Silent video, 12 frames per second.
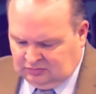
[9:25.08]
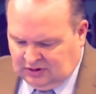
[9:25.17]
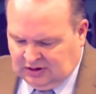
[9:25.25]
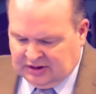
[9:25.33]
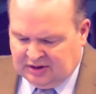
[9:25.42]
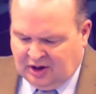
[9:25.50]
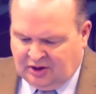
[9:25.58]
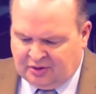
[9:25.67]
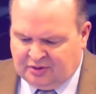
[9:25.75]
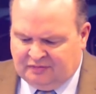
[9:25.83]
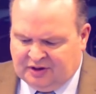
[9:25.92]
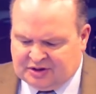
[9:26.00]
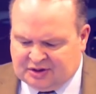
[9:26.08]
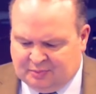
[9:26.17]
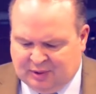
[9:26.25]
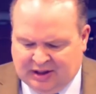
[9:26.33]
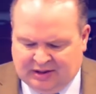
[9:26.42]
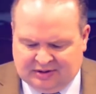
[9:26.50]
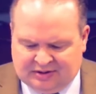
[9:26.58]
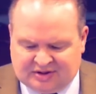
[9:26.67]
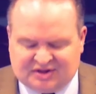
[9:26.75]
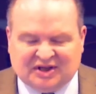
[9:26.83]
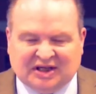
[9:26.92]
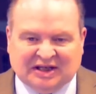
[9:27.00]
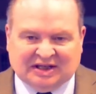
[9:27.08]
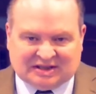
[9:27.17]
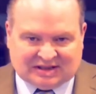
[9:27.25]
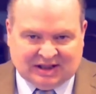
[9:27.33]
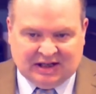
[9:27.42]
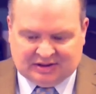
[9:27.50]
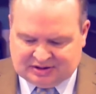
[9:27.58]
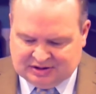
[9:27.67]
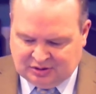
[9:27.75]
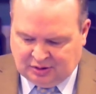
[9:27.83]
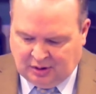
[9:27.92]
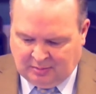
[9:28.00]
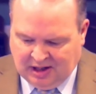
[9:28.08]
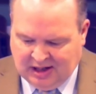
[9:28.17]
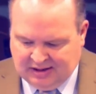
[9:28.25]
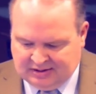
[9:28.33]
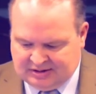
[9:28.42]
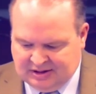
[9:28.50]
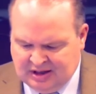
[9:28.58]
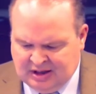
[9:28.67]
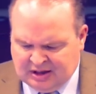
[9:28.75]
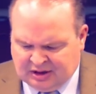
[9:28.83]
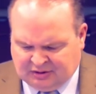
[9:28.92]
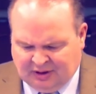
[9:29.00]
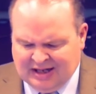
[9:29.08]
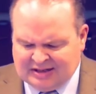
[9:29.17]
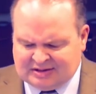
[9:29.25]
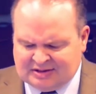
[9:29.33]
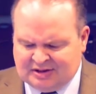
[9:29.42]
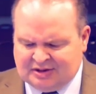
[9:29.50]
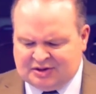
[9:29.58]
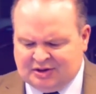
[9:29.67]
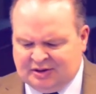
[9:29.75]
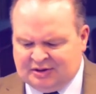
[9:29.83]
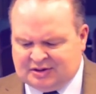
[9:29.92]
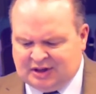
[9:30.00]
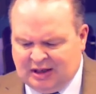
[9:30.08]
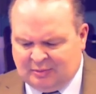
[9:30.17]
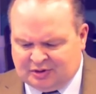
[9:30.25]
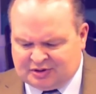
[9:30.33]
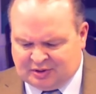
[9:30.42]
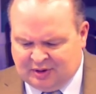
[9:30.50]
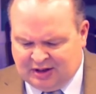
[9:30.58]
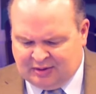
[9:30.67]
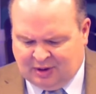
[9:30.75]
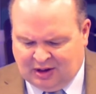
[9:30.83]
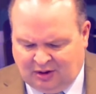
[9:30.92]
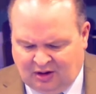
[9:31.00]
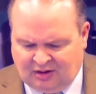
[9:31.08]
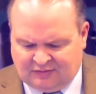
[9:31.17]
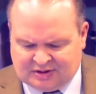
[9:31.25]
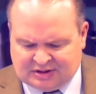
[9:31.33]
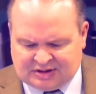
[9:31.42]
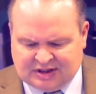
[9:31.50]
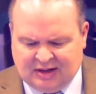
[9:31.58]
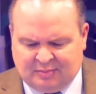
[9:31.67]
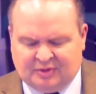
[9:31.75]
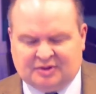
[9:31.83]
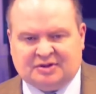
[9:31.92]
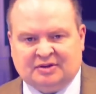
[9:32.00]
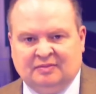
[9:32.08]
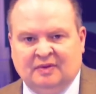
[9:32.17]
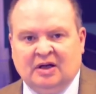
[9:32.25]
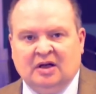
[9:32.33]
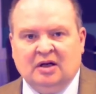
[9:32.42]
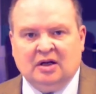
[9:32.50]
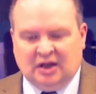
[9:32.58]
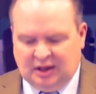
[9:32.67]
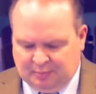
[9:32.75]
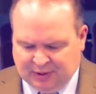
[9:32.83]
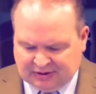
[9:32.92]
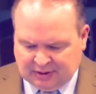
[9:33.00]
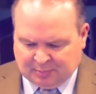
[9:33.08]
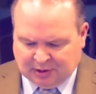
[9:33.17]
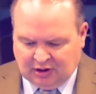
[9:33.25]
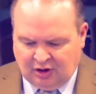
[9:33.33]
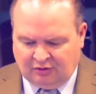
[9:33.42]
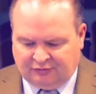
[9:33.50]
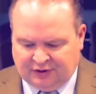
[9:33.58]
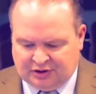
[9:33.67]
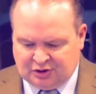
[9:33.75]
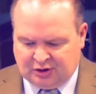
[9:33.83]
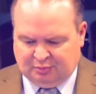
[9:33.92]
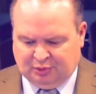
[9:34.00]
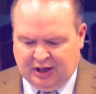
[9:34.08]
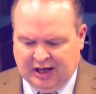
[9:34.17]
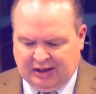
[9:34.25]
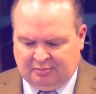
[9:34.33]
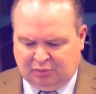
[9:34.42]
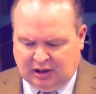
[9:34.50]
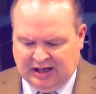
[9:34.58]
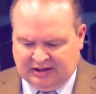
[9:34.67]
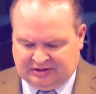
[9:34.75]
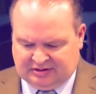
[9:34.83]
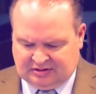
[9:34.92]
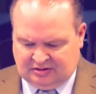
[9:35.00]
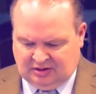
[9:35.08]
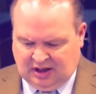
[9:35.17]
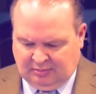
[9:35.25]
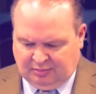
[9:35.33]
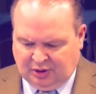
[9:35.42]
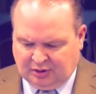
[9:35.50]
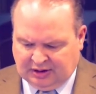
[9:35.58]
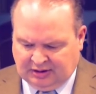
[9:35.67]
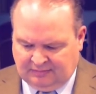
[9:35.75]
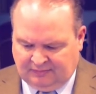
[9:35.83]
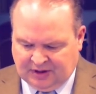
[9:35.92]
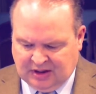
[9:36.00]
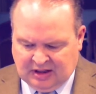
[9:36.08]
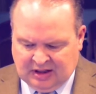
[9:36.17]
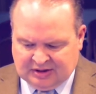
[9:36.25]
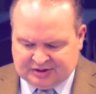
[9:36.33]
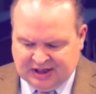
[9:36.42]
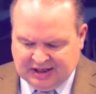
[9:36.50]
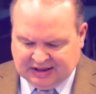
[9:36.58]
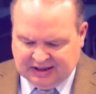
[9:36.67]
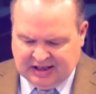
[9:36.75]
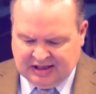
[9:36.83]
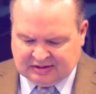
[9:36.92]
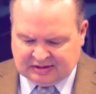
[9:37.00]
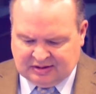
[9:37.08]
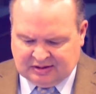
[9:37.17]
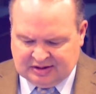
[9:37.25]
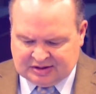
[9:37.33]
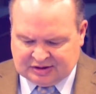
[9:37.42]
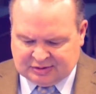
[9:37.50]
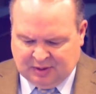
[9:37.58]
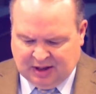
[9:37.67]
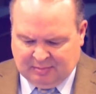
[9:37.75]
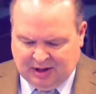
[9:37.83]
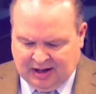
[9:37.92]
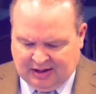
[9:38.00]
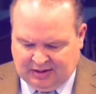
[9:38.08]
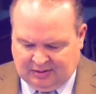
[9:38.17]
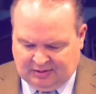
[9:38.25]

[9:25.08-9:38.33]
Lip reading: Leonardo da Vinci painted it. The scene is etched into our minds. Christ is in the center of the table, surrounded by all of his disciples. He picked up a loaf. He took bread, blessed, and broke it. Take, eat, this is my body.